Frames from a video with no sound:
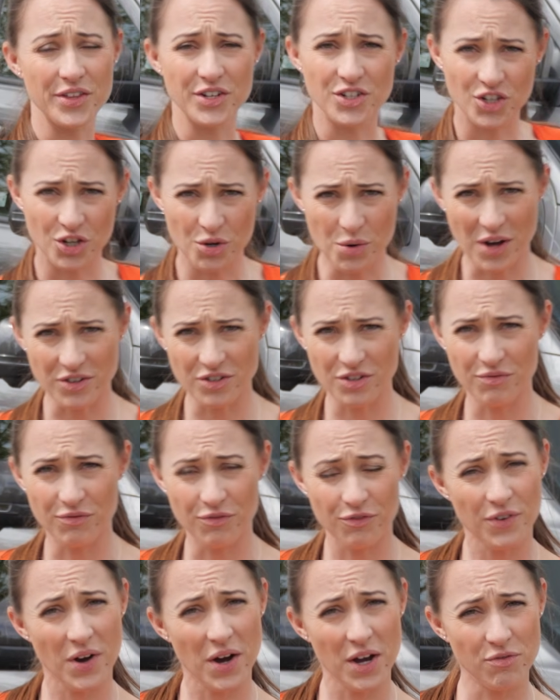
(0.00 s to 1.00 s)
the
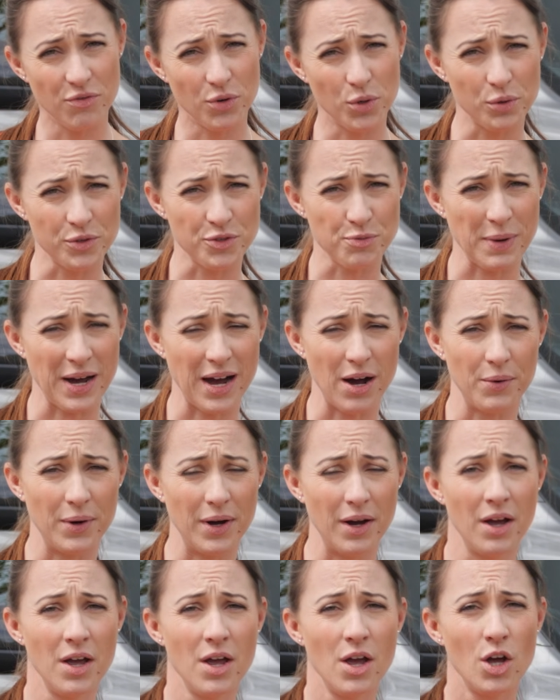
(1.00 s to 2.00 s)
205
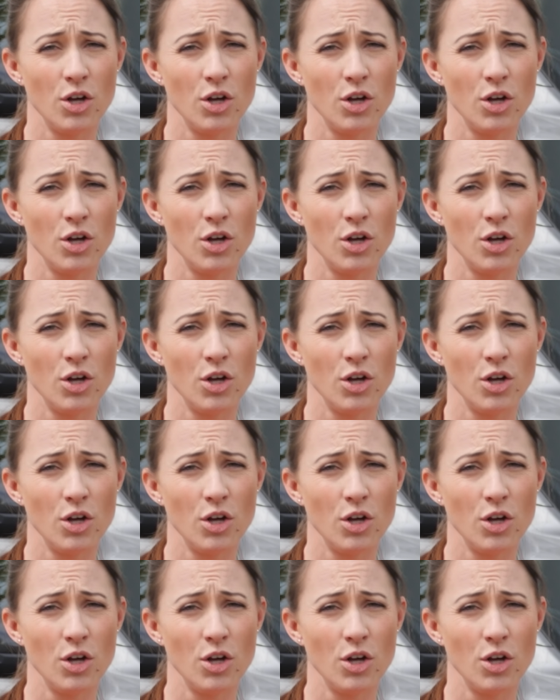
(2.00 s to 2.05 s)
horsepower